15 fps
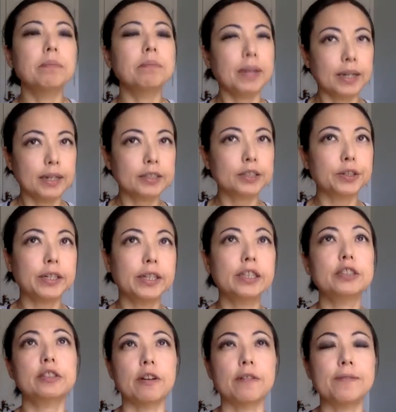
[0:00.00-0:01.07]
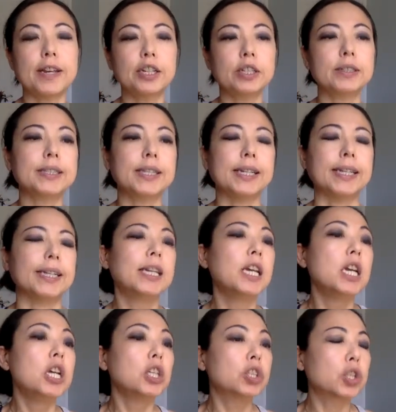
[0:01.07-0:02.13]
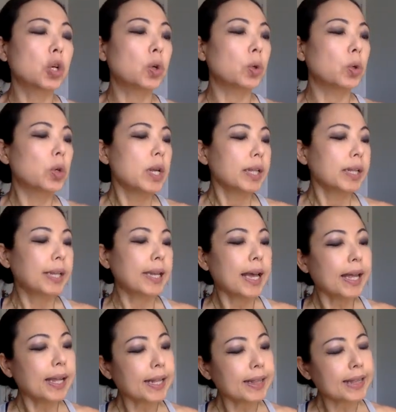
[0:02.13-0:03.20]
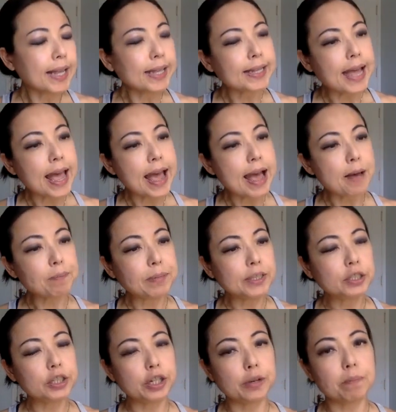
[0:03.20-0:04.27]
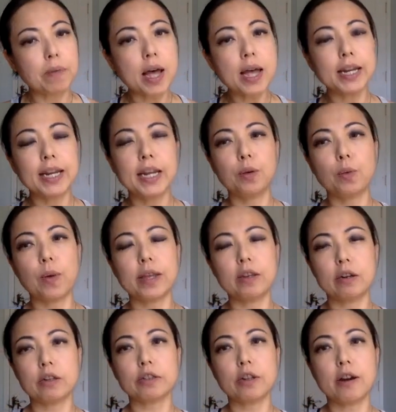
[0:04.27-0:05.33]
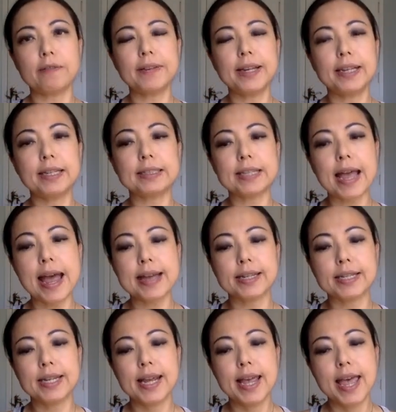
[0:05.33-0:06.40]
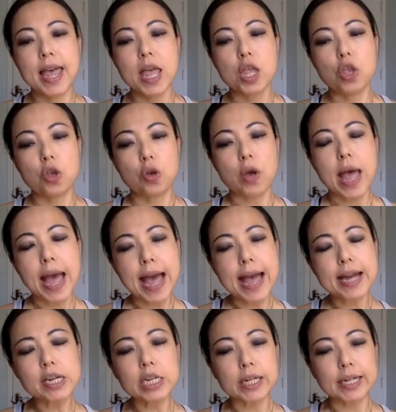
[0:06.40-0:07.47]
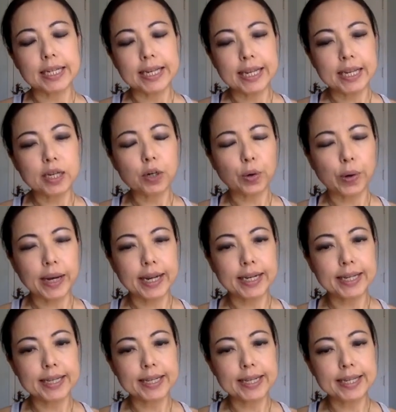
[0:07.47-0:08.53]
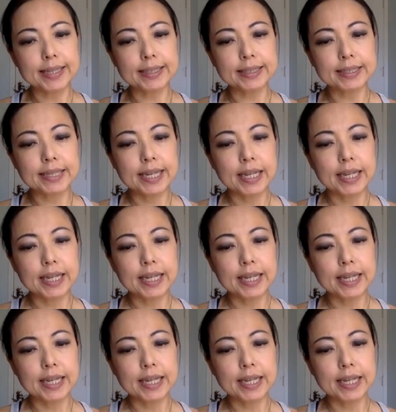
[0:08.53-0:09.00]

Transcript: Minnesota starvation study. So the other thing that happens to your body when you're starving is that you actually created this